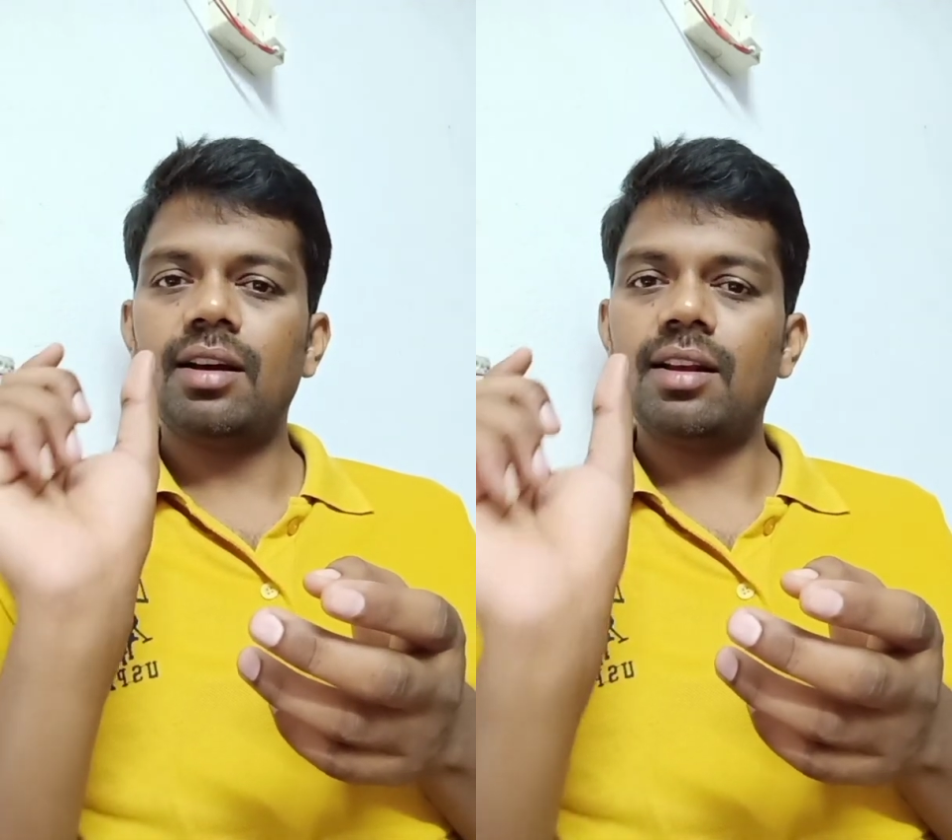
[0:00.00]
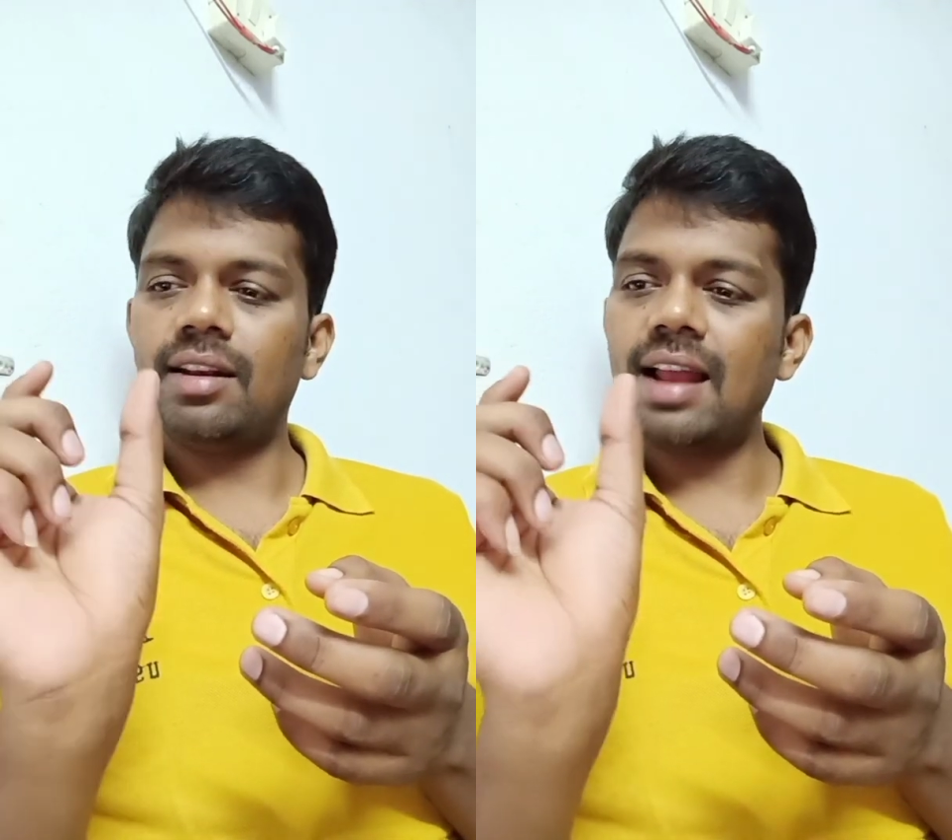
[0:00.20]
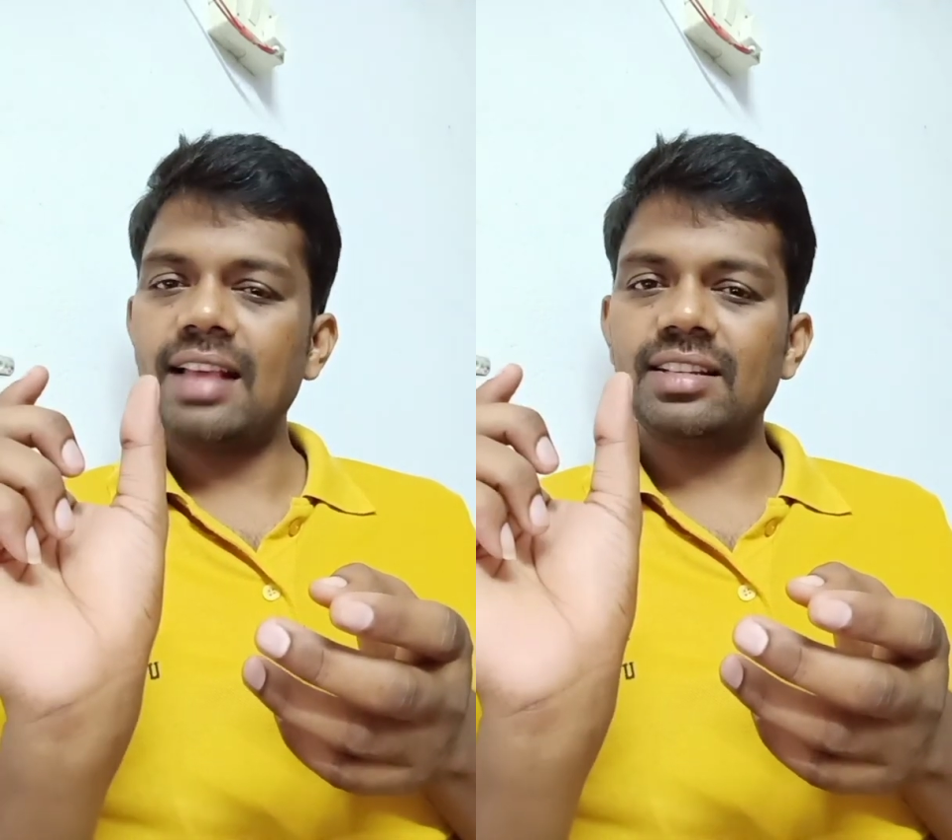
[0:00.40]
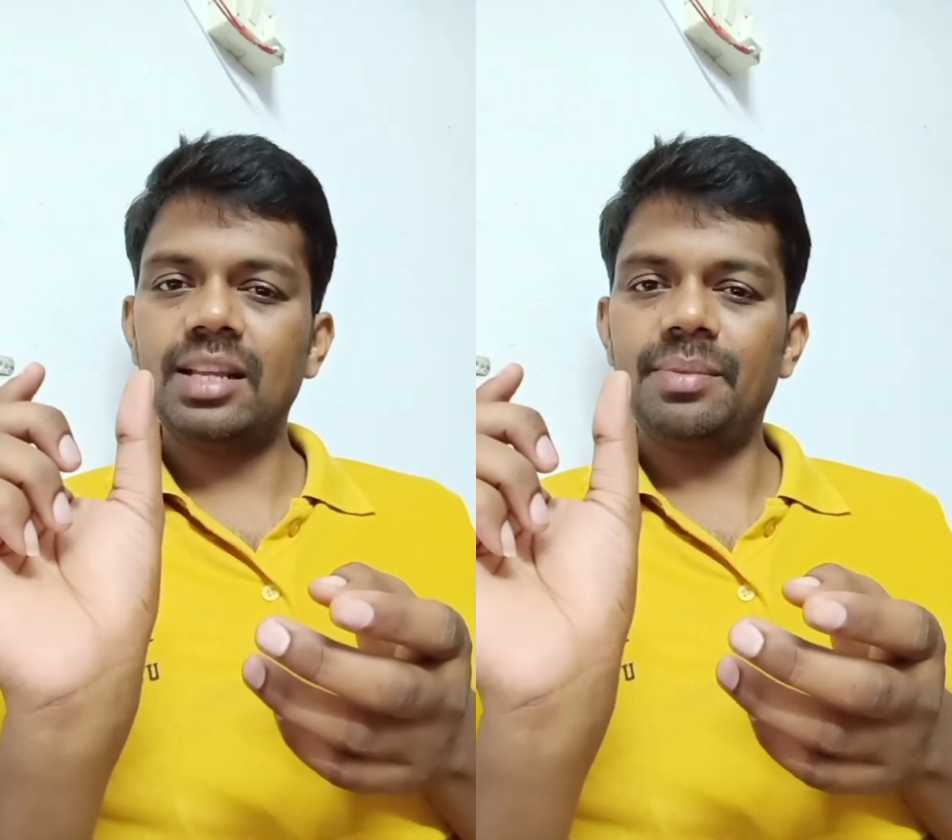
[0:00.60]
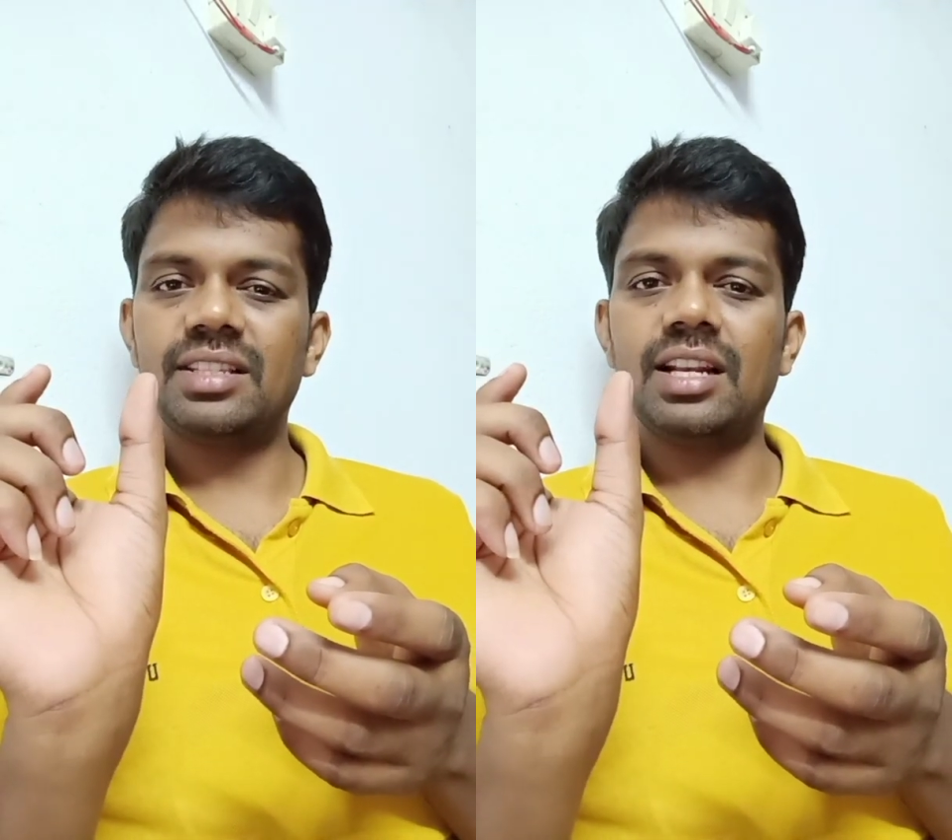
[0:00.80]
last
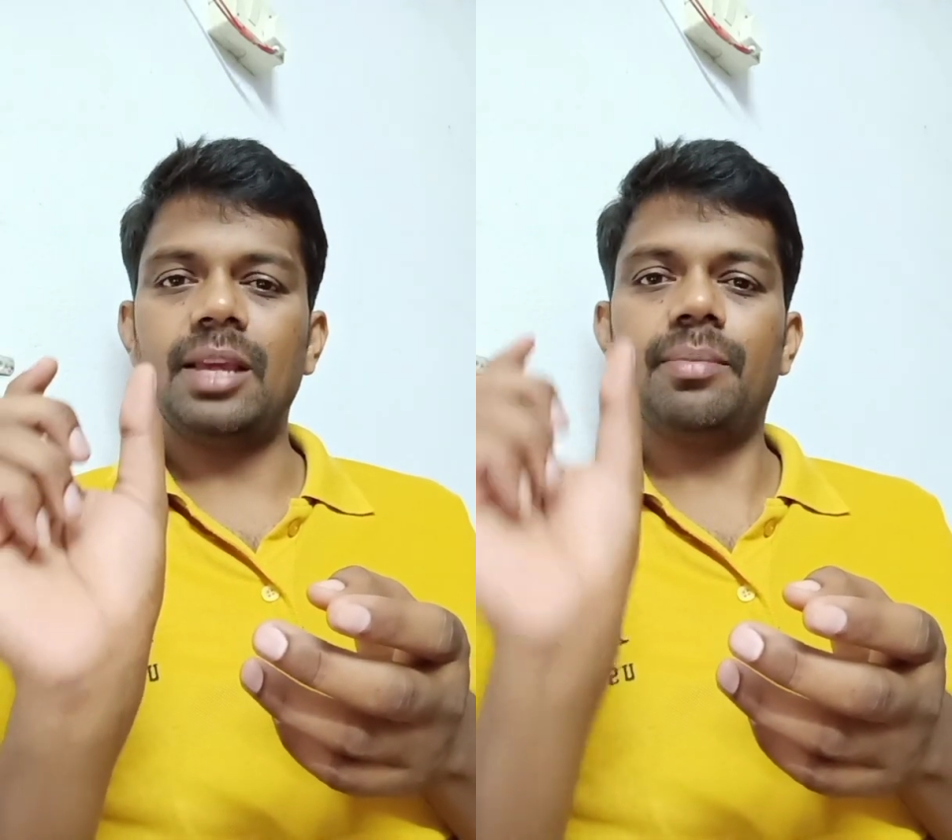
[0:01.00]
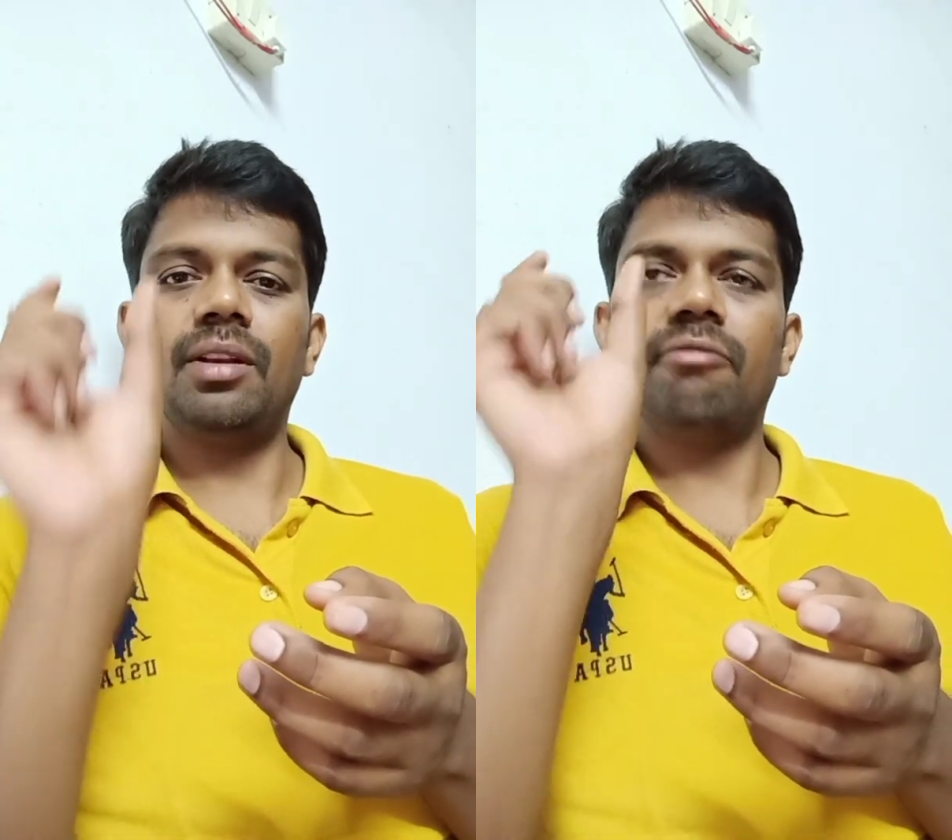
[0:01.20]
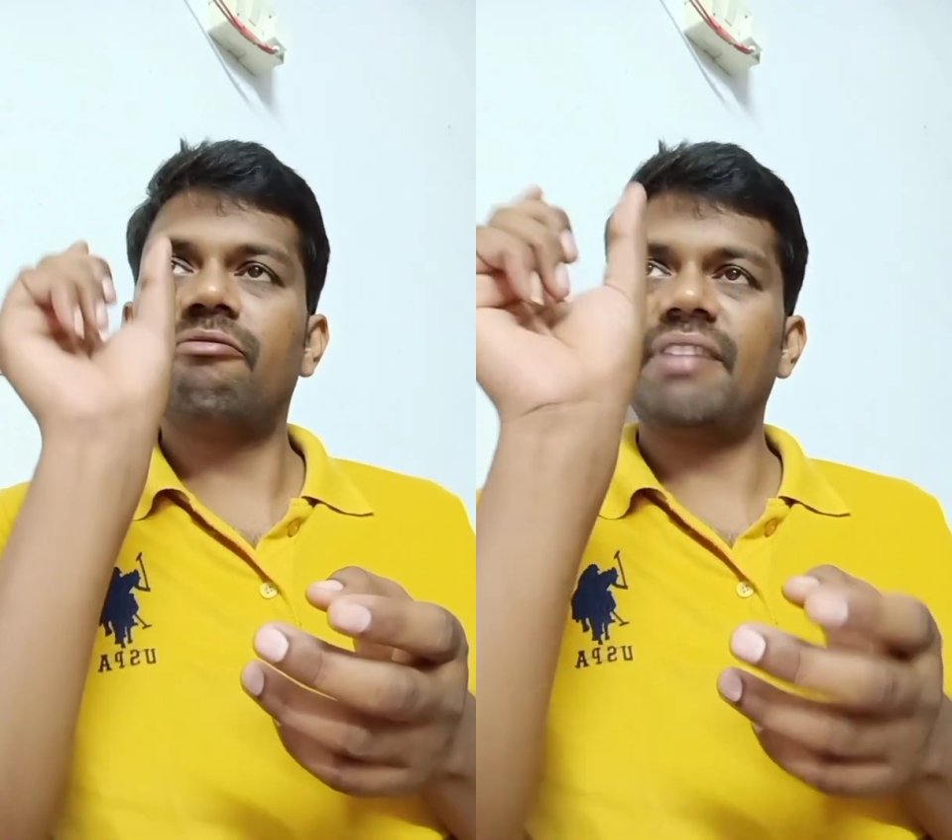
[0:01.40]
name is a label,